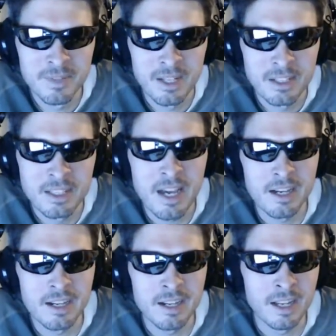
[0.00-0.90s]

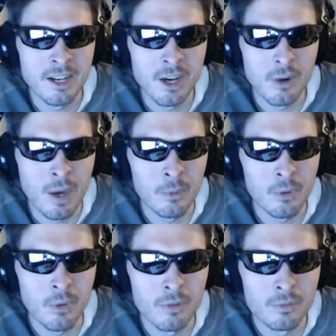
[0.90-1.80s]
Yeah, I know. I would
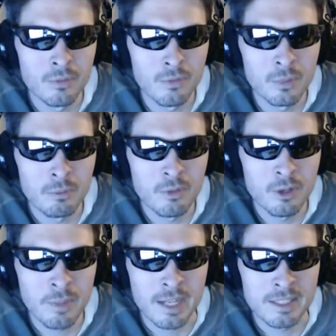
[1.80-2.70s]
love for them to bring
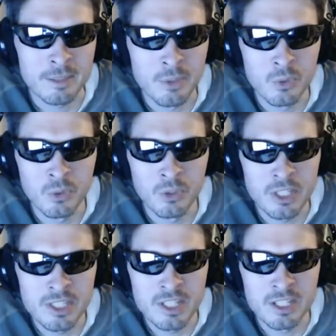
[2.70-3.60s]
back the Mutant League
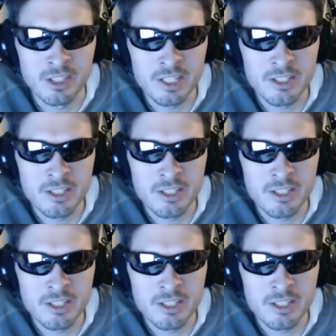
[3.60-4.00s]
series.